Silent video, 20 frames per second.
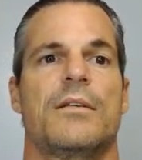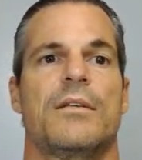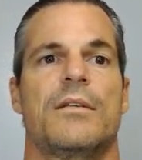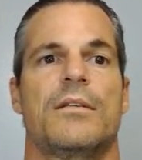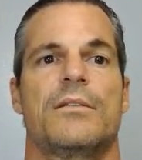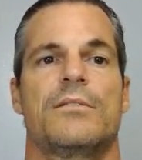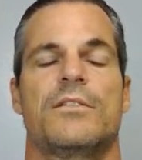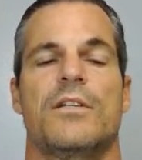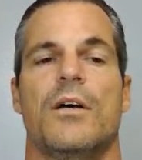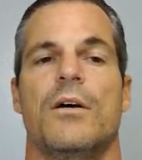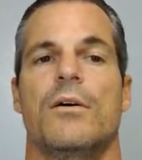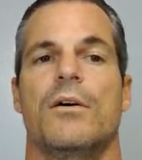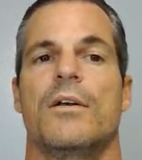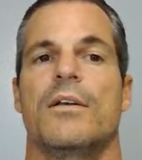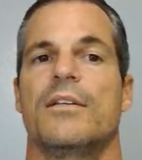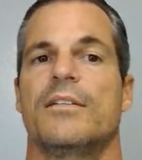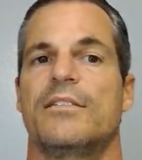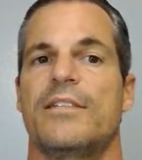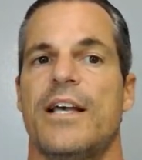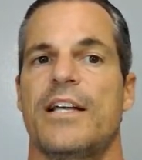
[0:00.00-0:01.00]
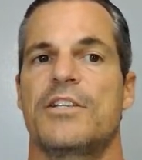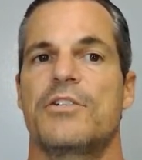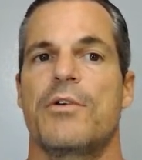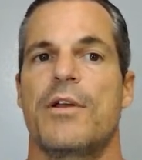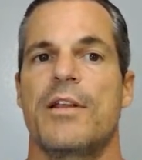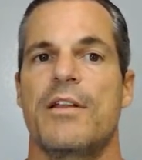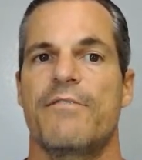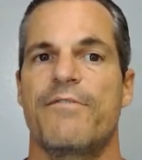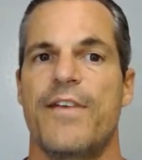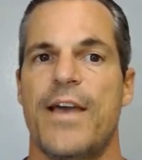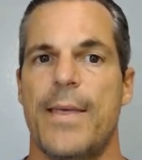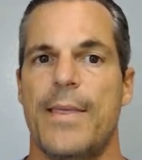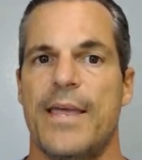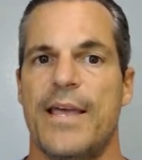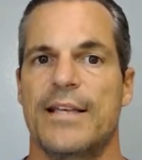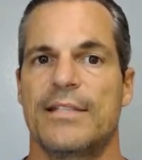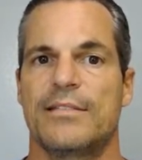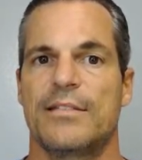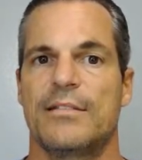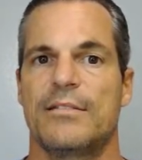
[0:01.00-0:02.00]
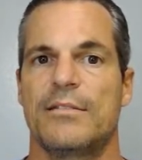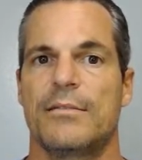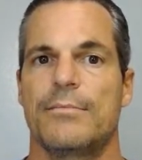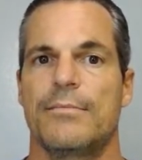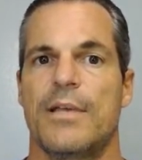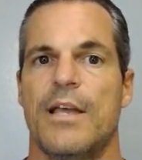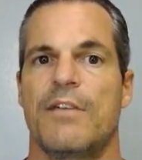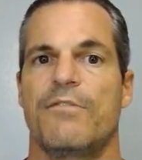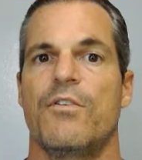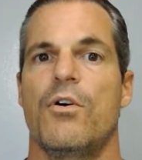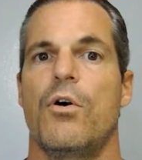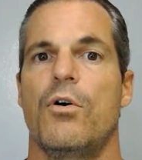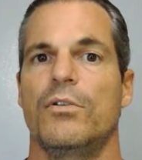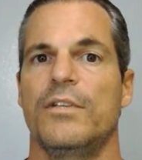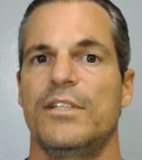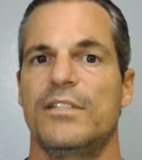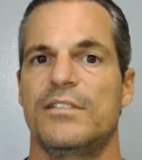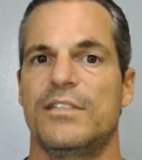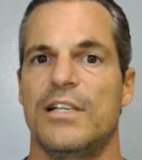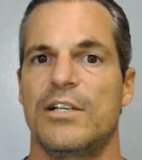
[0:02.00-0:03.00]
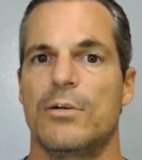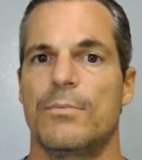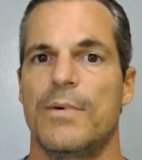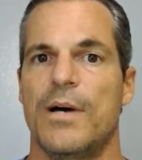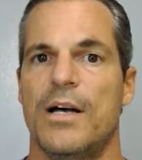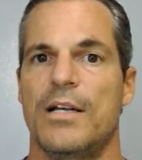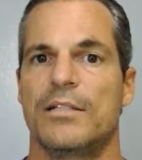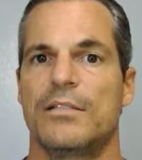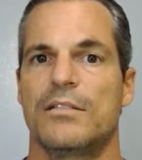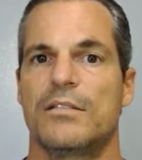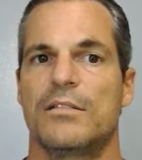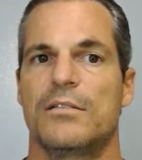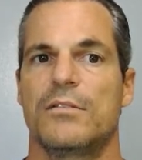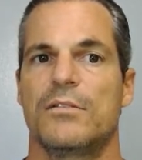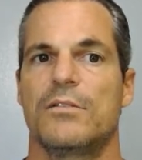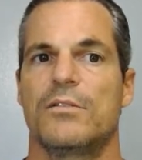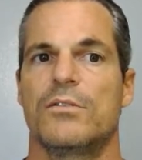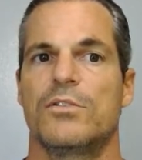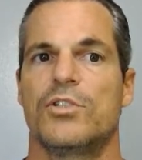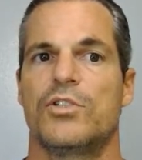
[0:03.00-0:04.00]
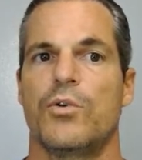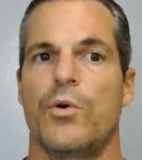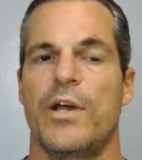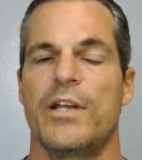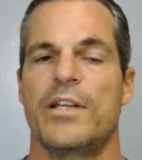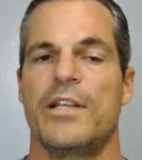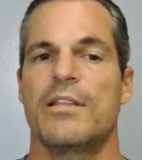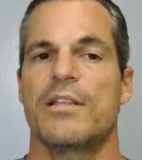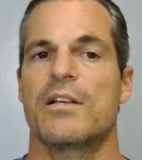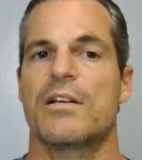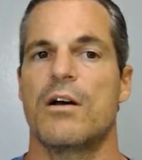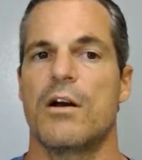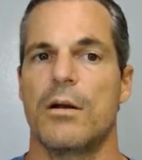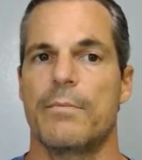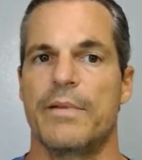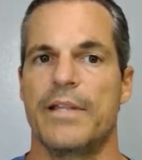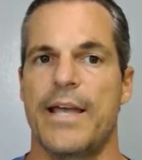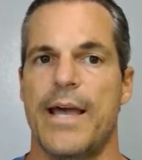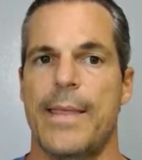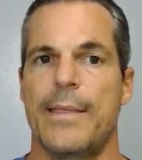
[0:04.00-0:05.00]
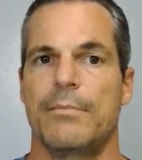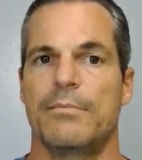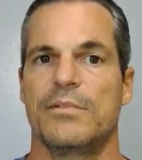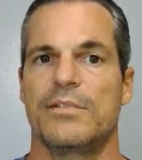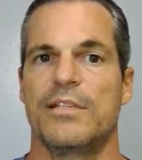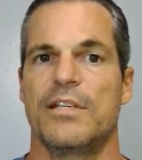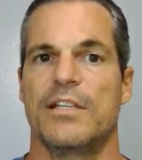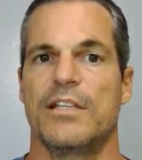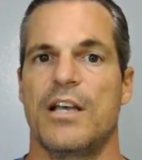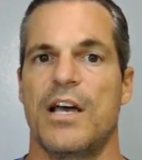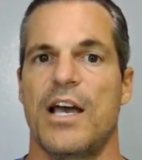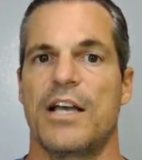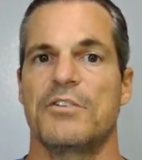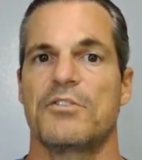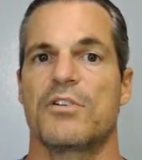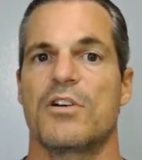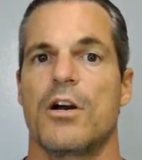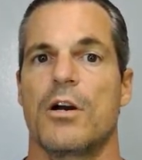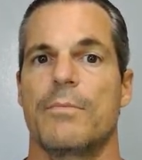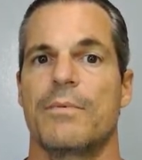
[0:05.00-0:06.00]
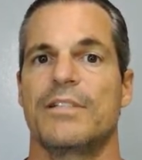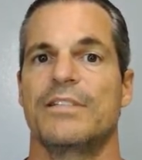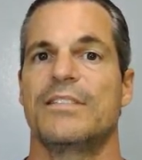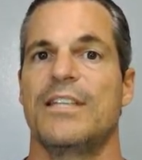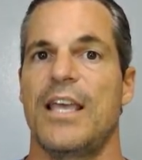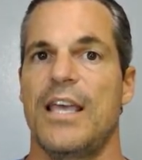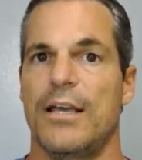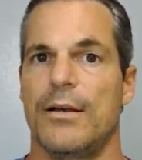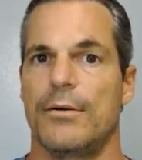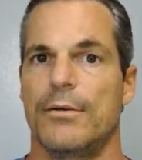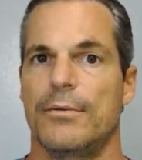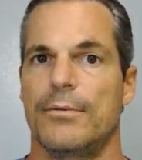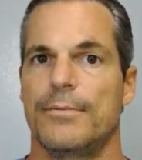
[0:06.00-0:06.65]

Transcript: So saturated fatty acids have only single bonds joining the carbon atoms in the hydrocarbon tail.